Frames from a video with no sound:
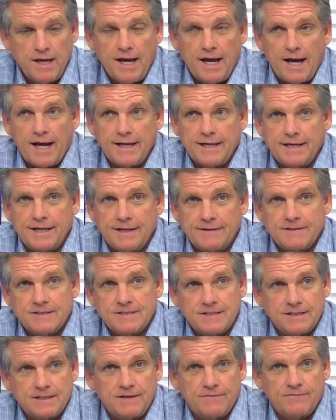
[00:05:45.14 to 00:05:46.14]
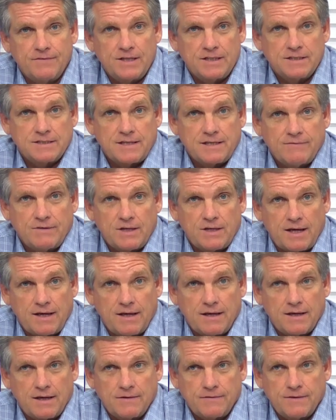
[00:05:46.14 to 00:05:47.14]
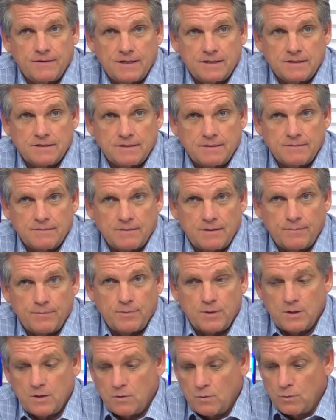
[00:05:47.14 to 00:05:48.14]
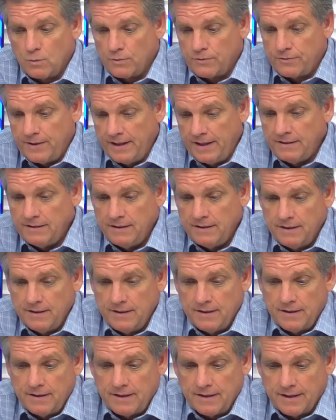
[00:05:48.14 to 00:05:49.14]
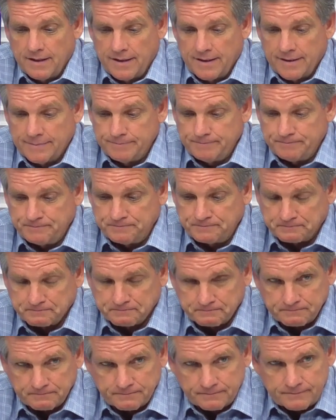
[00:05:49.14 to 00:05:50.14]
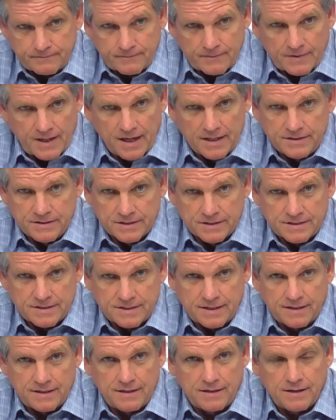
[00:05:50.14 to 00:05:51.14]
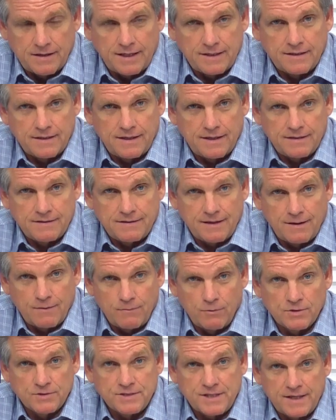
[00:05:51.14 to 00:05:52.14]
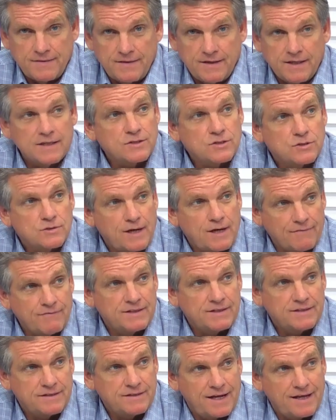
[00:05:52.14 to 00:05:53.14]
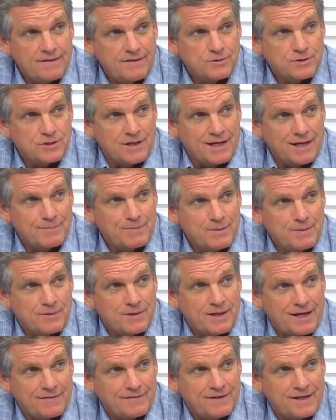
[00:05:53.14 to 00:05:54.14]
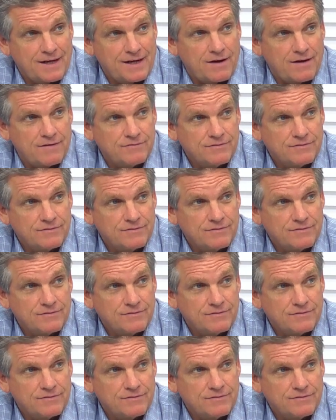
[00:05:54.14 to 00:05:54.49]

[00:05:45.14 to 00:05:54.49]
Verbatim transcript: I get the significance of it. I, mm-hmm. I think it's a, a pretty cool thing. Um, I just, I, you know, I, I, I will say this. Traffic today, there's a lot of people that had the day off.